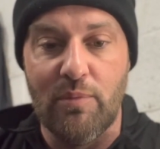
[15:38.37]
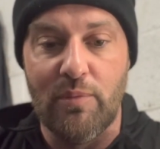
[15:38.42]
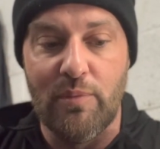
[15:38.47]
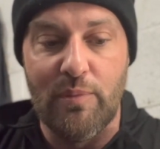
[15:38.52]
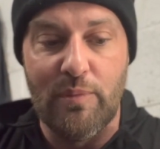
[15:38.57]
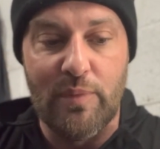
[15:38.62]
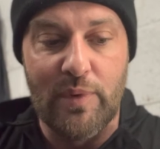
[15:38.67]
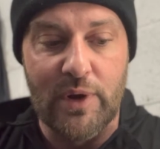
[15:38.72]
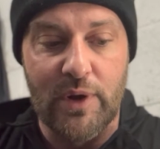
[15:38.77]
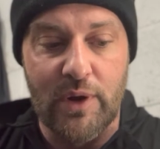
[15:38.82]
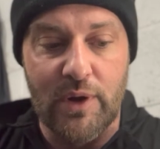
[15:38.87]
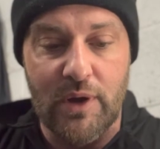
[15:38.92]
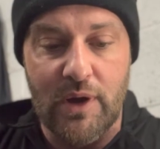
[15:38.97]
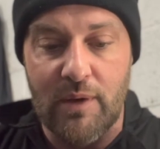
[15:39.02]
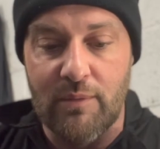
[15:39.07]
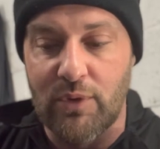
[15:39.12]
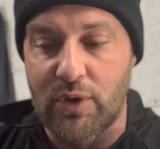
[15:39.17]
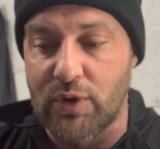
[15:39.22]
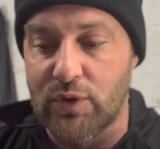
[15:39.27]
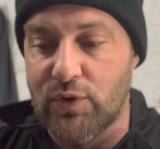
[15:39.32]
but
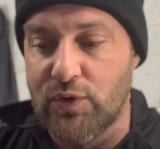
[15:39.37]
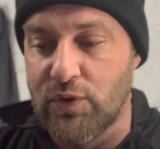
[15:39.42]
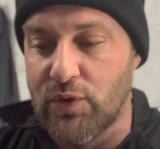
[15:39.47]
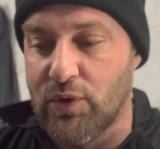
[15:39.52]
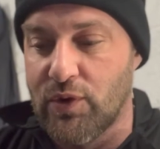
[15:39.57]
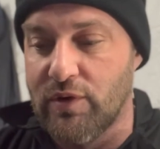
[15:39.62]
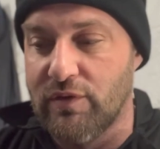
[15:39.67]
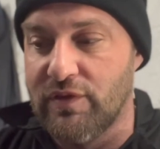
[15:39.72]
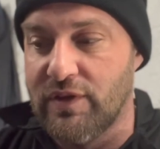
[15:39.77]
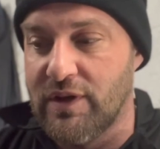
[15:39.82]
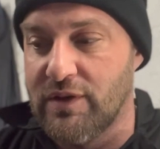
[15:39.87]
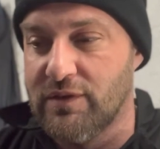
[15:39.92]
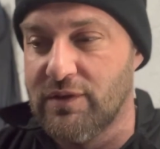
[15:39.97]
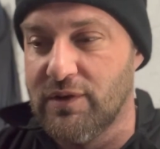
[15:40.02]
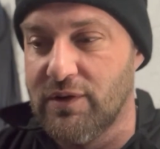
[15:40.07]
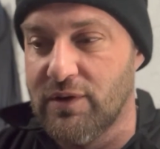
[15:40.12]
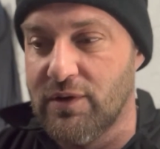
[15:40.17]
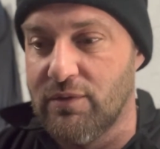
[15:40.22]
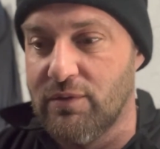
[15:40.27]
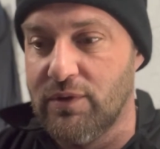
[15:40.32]
I'm not sure if that's
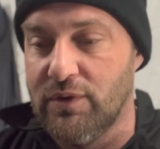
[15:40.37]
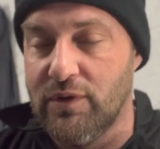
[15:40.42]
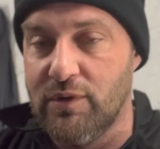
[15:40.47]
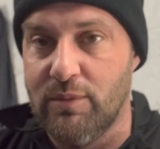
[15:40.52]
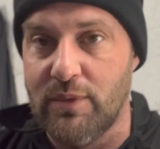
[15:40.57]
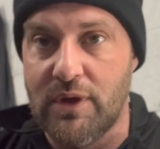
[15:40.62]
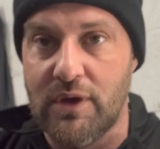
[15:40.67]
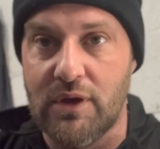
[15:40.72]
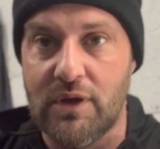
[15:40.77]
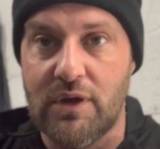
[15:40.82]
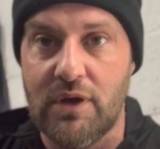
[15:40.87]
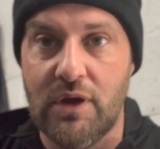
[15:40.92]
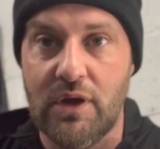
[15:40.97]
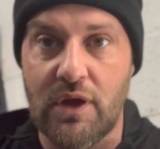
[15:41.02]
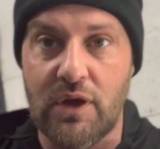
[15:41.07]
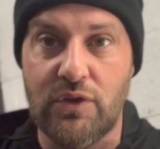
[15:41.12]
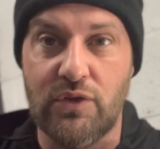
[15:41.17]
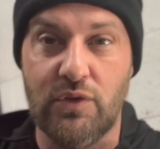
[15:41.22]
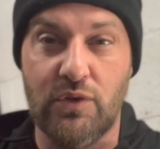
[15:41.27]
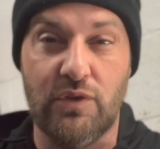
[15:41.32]
going to really make
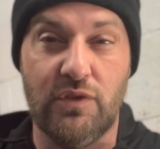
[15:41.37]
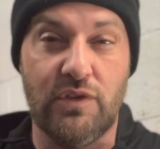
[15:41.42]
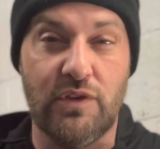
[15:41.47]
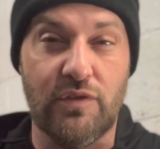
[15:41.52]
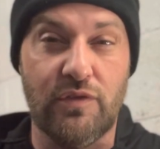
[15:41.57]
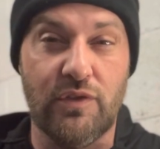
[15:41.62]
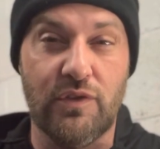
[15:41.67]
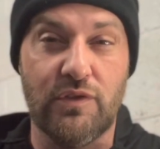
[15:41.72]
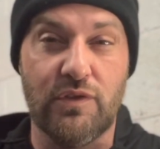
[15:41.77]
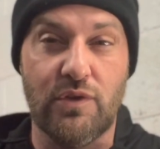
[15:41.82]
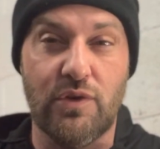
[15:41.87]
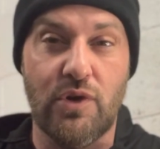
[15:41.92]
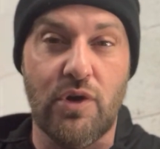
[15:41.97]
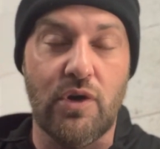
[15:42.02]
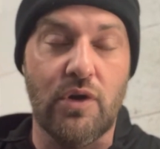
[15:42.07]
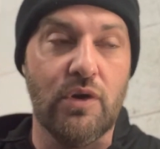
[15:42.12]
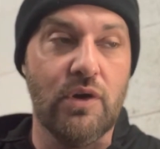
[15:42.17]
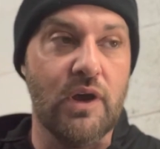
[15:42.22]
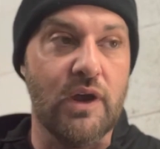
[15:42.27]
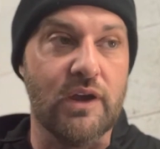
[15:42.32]
a huge difference or
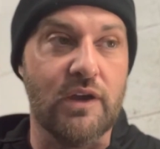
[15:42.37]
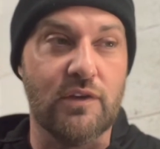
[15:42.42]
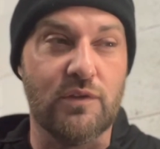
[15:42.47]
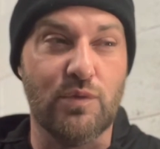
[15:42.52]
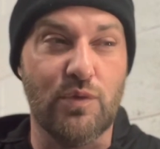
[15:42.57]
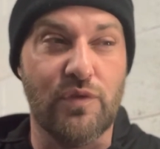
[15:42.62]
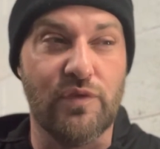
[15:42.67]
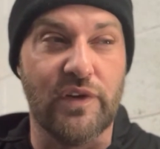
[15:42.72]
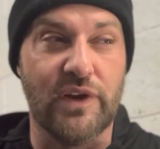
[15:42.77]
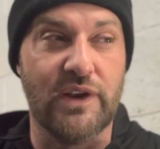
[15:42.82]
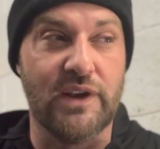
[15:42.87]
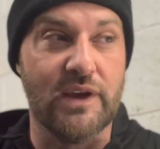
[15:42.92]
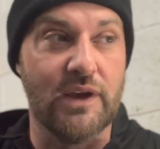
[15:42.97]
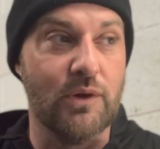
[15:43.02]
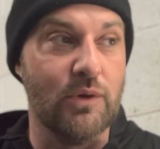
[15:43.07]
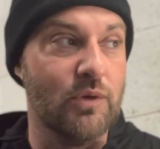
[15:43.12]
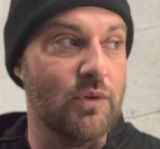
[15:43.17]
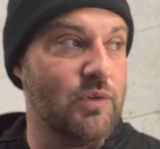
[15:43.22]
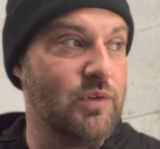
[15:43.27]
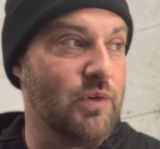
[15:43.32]
not. I guess we'll find
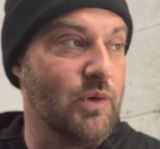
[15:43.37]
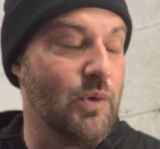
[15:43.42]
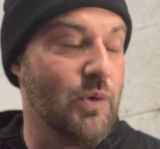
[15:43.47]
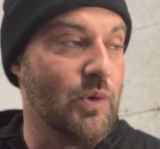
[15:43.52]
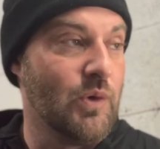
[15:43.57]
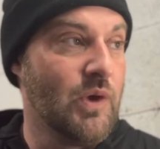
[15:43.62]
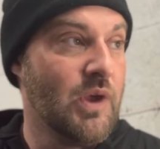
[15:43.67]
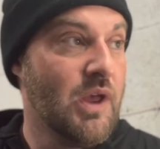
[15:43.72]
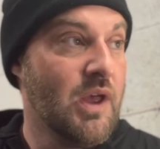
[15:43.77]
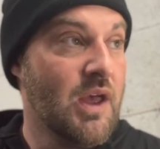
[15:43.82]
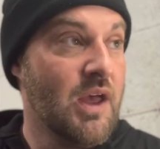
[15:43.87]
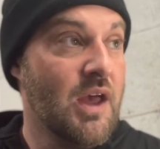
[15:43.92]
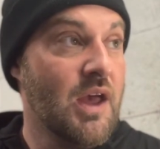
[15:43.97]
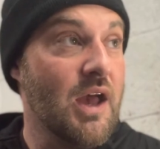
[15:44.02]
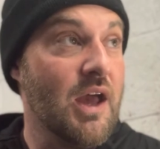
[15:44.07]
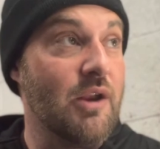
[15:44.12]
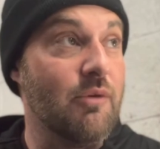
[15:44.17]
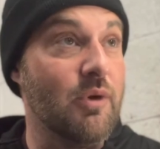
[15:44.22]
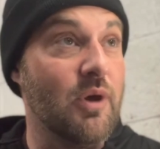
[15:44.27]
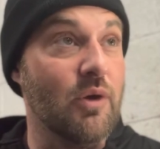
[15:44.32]
out. So
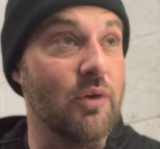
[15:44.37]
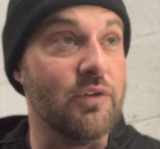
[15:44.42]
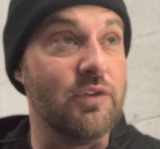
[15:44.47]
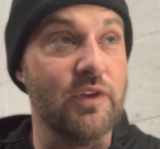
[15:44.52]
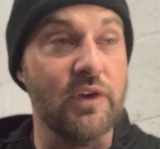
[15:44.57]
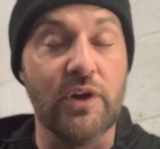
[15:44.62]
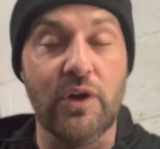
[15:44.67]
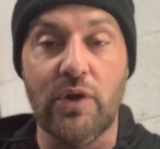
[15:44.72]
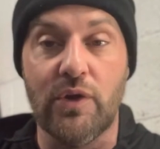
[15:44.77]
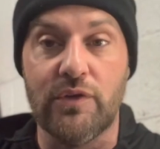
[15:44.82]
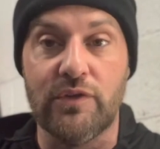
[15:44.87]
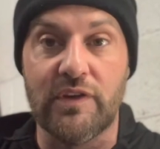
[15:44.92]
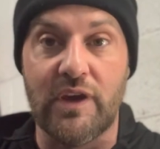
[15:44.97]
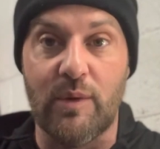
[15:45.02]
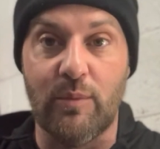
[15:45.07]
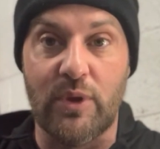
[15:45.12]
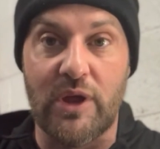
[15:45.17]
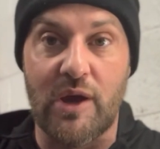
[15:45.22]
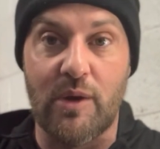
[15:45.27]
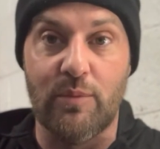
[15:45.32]
anyway, I'll stick it on
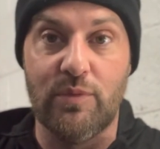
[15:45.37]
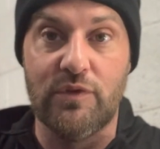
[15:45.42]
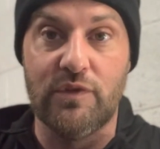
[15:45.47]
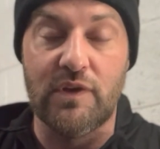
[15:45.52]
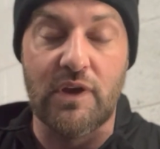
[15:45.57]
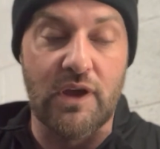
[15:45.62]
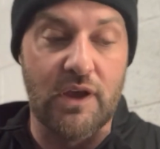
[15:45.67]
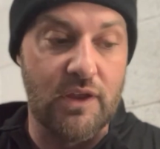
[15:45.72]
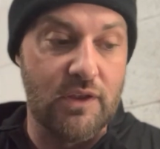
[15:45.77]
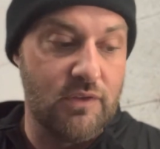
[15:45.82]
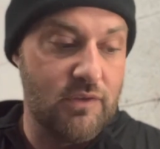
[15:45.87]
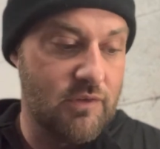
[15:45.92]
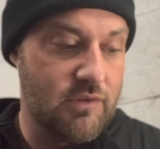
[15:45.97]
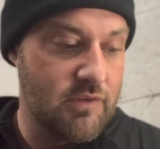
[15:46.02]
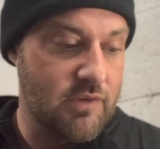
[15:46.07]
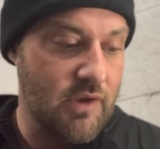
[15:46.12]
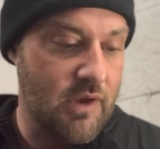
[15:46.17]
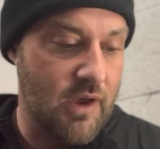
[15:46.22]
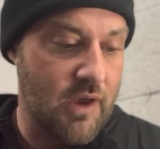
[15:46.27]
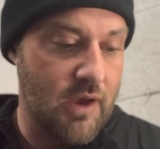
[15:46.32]
time lapse, and
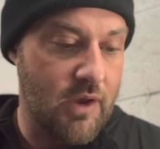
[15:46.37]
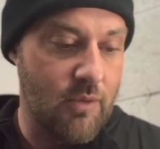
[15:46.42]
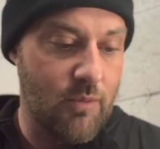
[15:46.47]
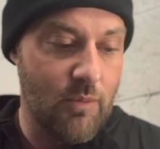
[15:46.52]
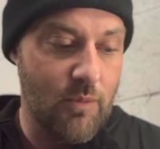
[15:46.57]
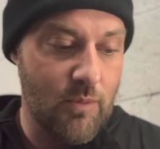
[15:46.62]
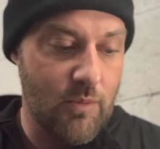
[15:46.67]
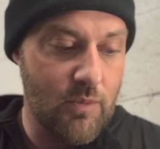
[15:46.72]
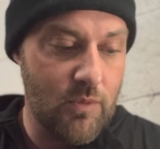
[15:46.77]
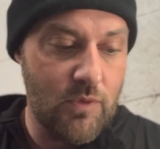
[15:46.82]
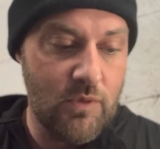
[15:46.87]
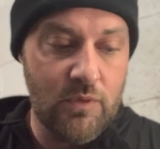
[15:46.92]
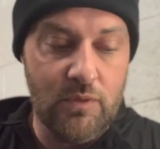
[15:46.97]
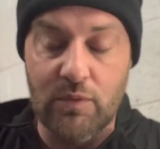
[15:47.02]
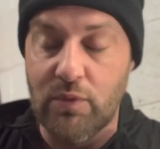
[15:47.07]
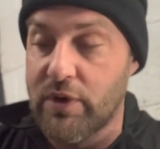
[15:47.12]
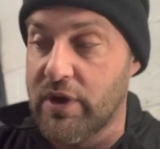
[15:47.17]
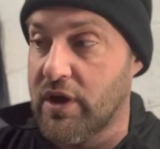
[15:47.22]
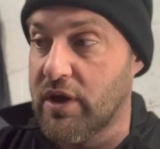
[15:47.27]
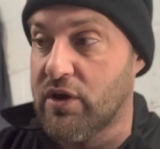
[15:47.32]

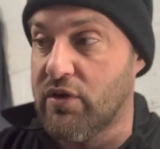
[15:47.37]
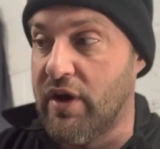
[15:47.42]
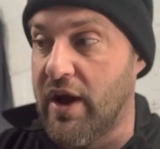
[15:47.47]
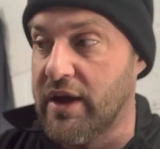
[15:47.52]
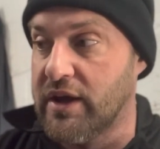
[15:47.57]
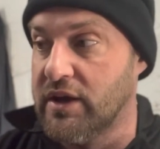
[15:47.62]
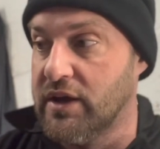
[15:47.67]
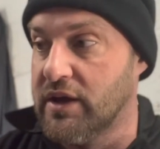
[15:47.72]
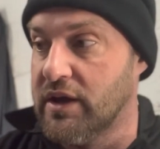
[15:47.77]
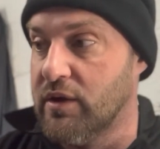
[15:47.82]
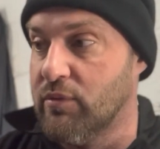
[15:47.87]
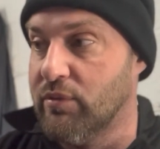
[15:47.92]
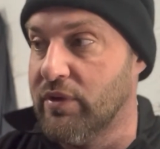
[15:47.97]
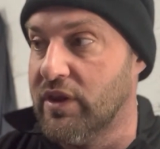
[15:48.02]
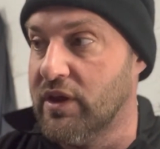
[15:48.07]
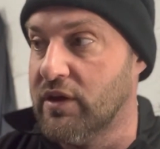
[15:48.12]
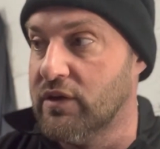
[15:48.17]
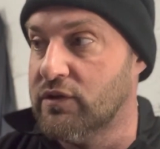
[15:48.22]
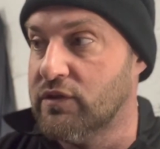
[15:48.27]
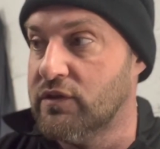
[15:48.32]
we'll get cracking again with
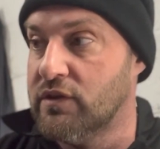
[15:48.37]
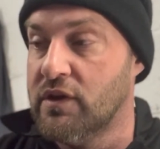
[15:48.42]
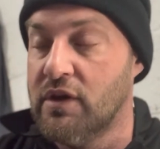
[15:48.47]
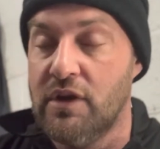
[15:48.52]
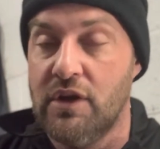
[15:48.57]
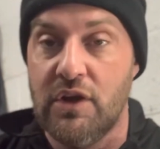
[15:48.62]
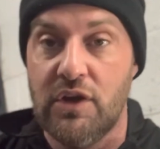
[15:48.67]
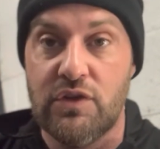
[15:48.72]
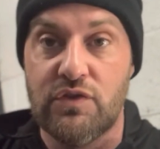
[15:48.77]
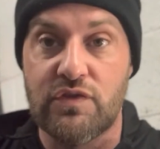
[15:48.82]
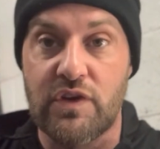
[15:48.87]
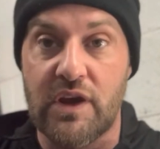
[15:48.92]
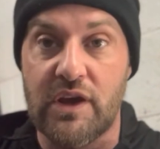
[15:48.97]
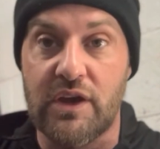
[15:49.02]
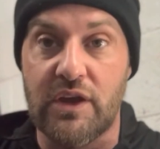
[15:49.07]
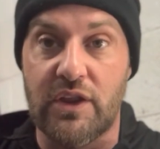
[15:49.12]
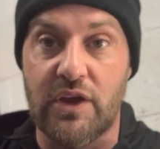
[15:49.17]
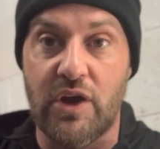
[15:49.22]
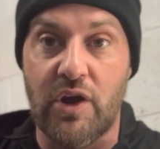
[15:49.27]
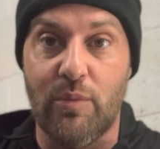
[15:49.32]
this. Try and
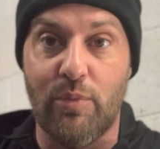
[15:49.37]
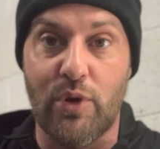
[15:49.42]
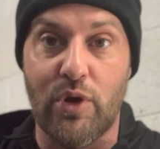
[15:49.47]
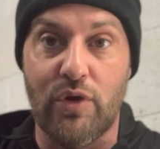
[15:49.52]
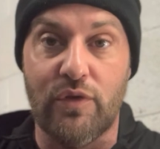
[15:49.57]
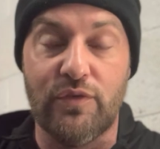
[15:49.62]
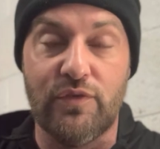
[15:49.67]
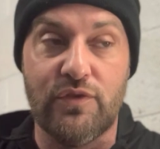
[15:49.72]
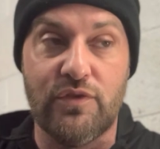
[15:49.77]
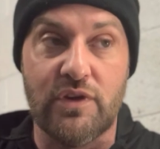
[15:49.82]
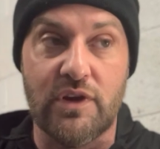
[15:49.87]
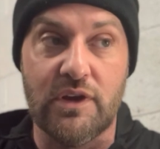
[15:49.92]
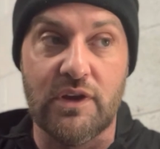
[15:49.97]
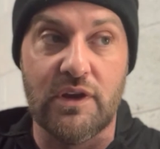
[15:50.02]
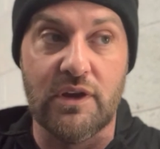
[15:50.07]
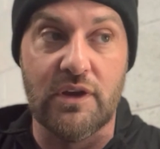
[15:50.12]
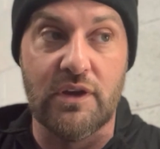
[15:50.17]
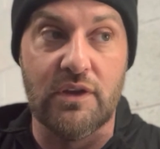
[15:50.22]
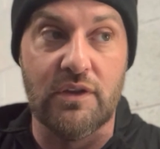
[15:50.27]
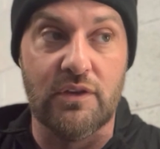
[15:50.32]
get the hub off, try and
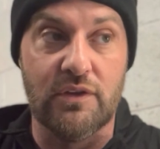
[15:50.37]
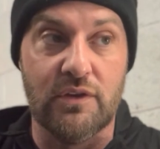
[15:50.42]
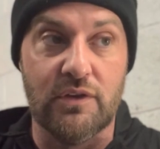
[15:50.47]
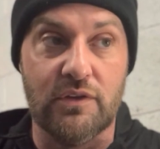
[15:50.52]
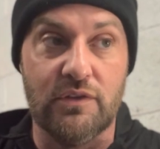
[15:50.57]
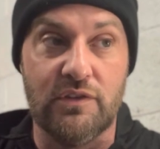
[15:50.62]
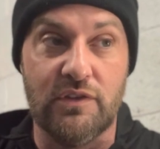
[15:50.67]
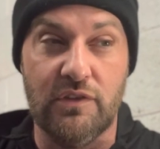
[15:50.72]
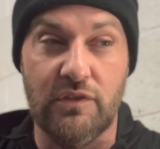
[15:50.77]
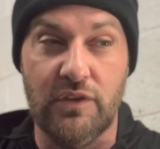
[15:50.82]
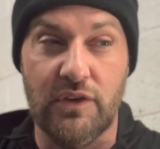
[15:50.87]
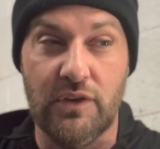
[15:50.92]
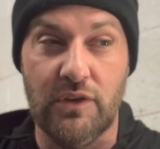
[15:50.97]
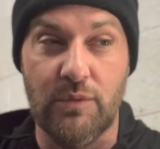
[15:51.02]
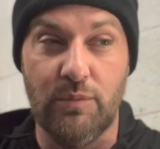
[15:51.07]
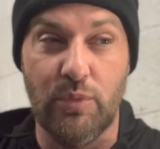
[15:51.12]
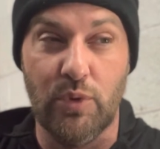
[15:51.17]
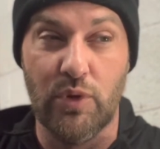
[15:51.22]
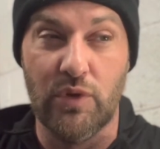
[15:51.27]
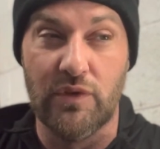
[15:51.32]
get the
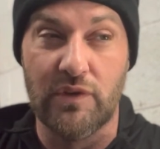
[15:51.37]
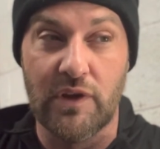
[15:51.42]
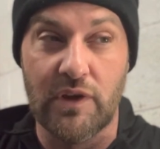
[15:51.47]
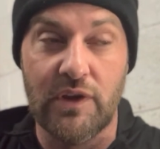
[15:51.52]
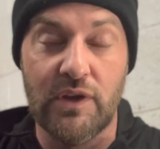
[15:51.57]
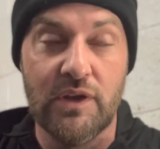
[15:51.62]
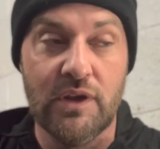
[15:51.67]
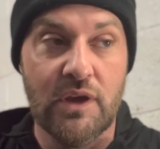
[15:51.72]
CV boot done.